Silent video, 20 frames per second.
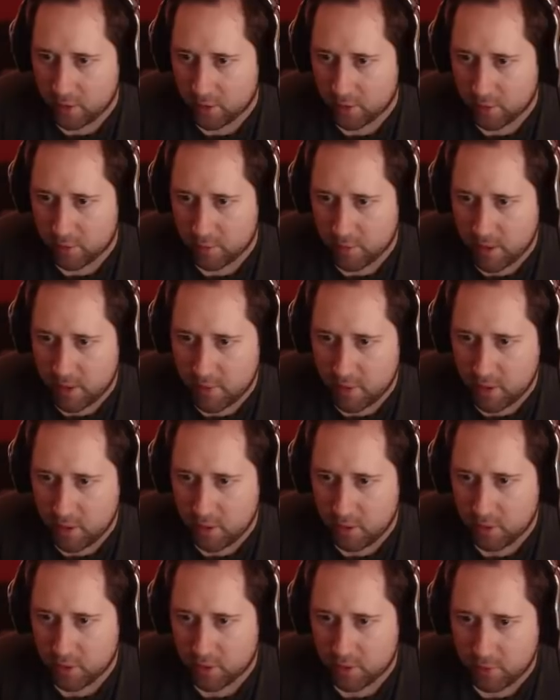some
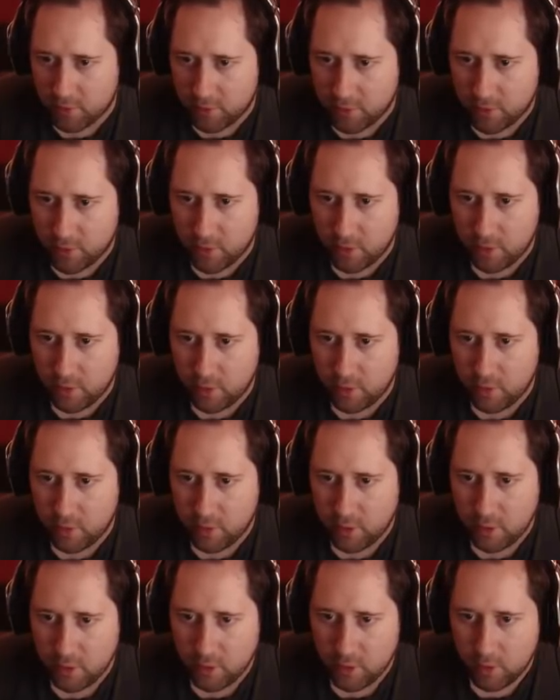ammo, got some food,
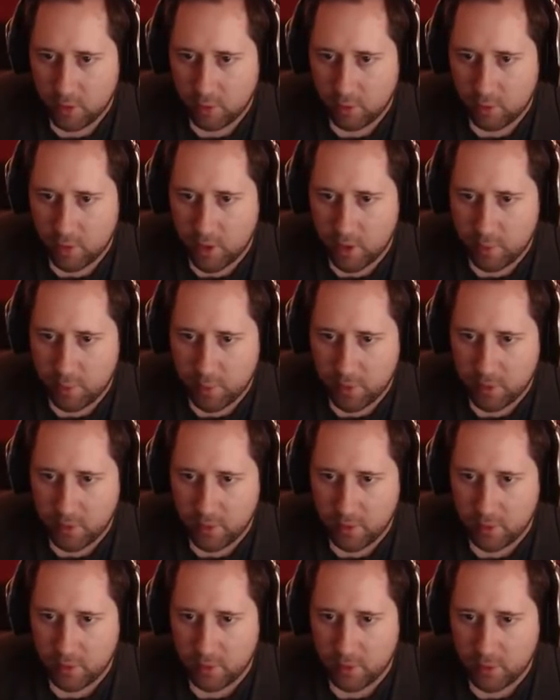
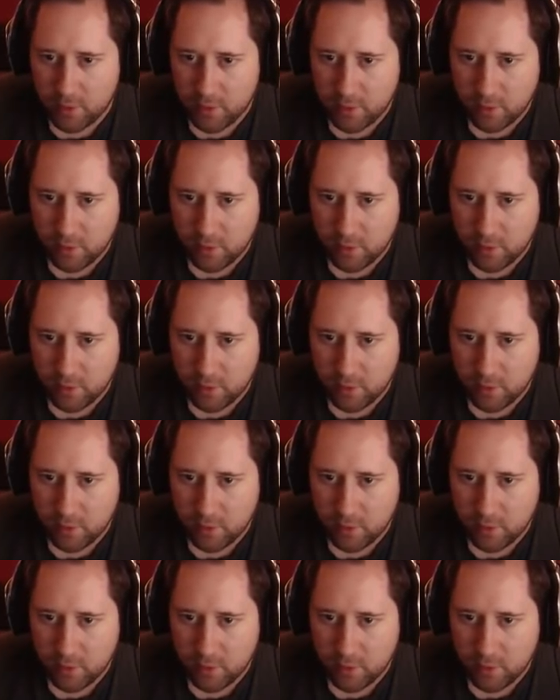weapons.